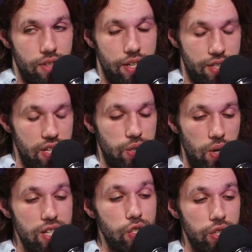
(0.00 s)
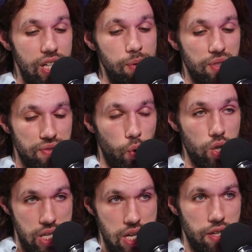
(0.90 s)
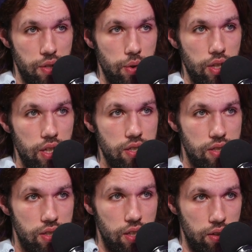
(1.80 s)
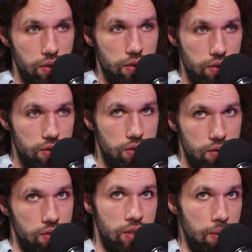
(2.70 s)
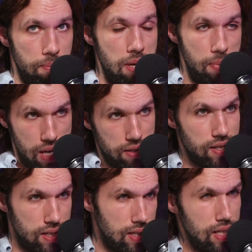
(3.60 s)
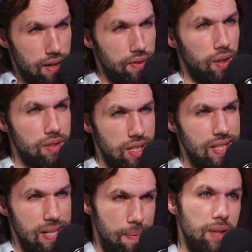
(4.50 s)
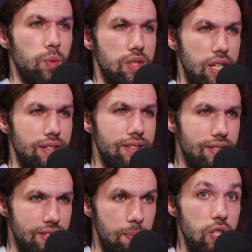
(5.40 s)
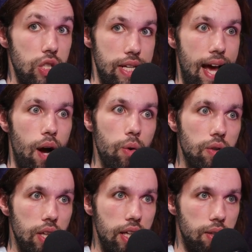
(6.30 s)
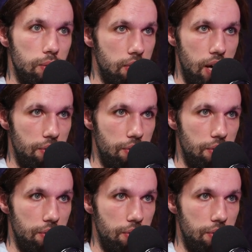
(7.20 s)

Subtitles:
It's crazier that he was 14 doing this than me being 16. I feel like 16 makes more sense, especially now, like with how